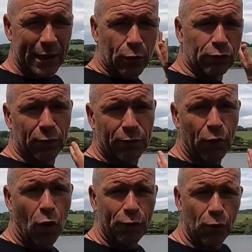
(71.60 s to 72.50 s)
it goes from
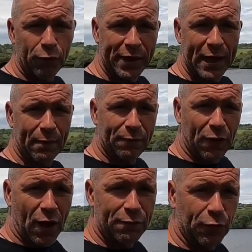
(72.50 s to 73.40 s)
4 foot deep,
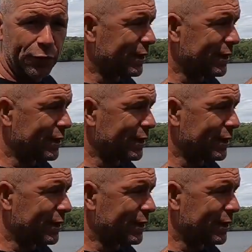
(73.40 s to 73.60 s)
5 foot